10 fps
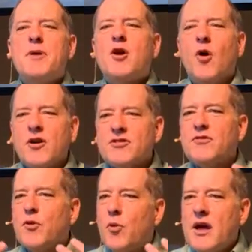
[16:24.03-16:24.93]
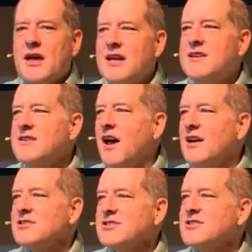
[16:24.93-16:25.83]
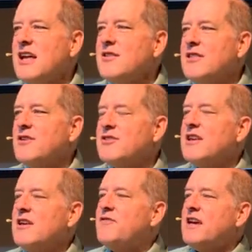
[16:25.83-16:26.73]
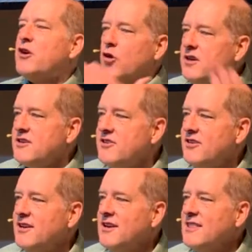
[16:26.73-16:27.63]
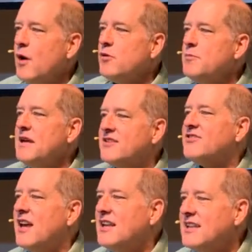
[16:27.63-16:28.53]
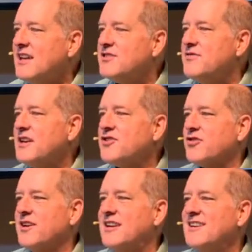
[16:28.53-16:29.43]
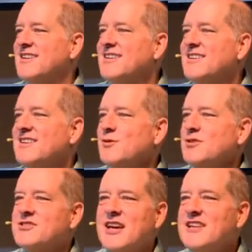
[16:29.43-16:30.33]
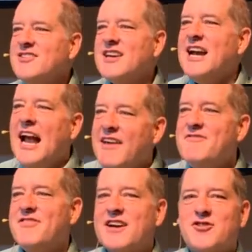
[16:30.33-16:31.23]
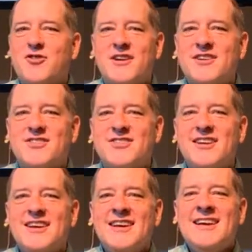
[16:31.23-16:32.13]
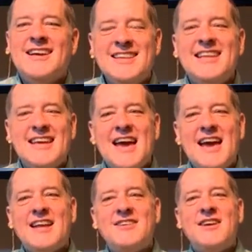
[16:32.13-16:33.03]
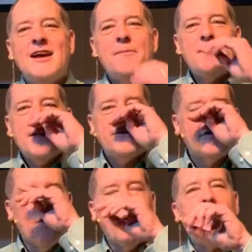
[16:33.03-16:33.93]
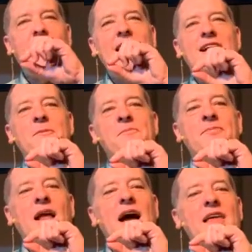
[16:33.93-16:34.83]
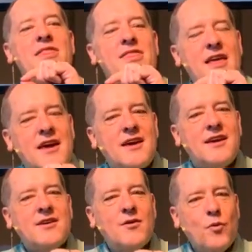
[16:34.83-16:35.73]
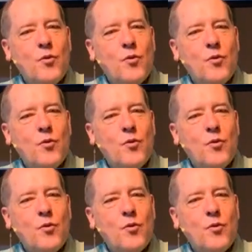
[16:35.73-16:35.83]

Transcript: because of the way he does. That, see, if he couldn't, that would mean Satan gets a victory. Well, Satan doesn't get any victories in the end. And so I, I think